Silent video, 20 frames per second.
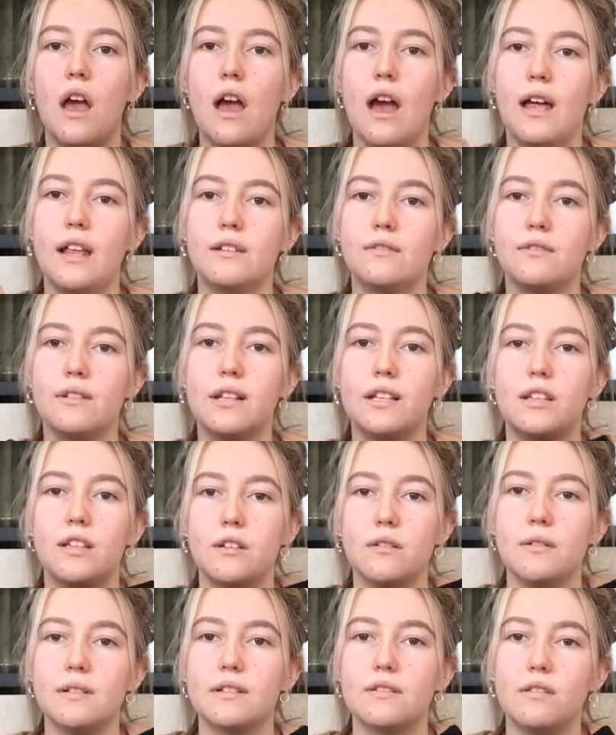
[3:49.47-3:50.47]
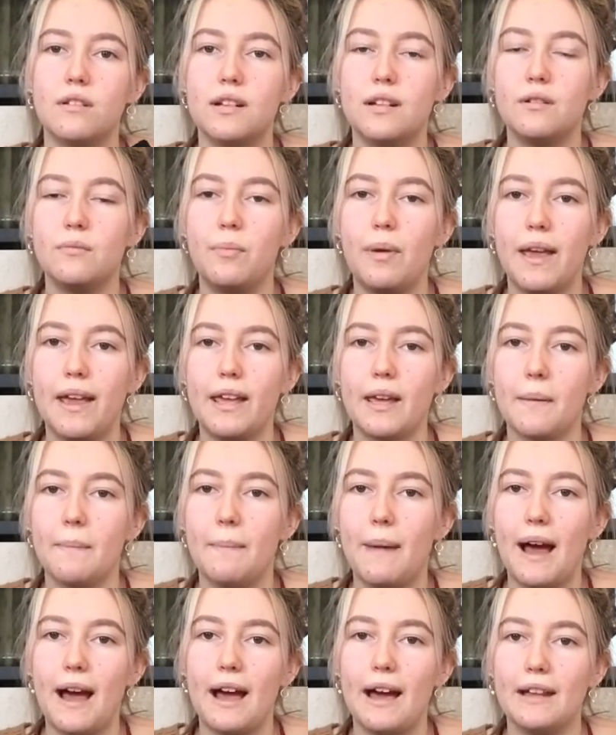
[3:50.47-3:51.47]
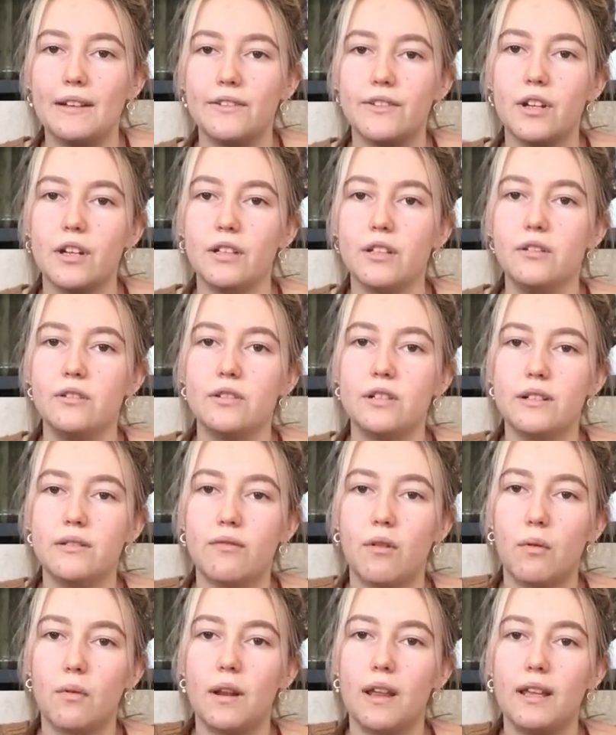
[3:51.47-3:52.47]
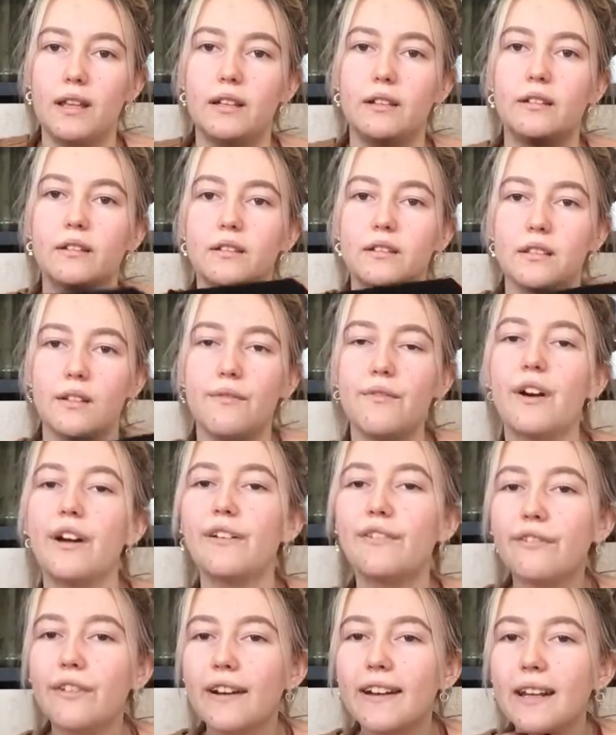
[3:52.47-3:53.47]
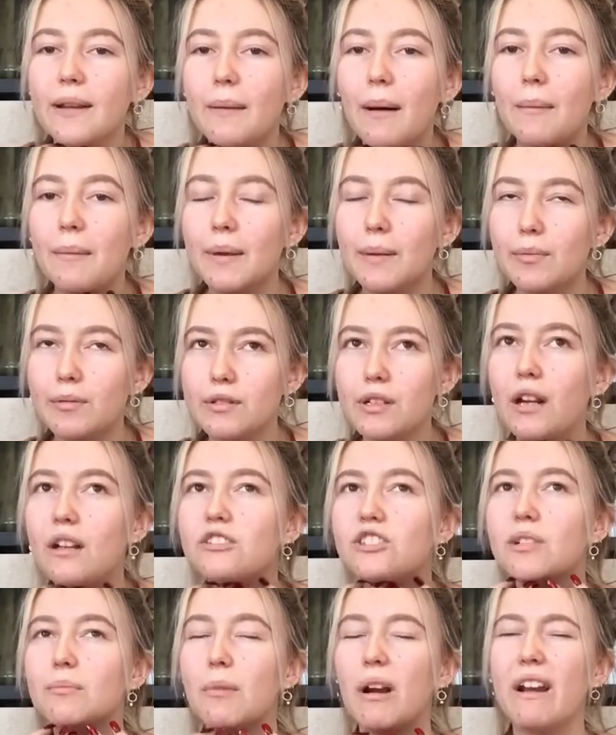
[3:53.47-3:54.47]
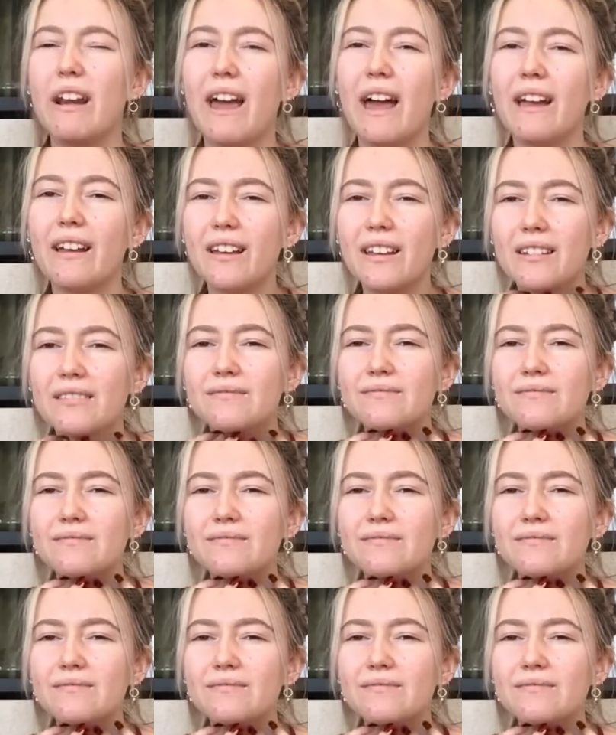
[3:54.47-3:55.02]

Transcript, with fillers: And it's really cute. It's got a little pink band. I usually roll it in because I'm very funny about people touching my neck.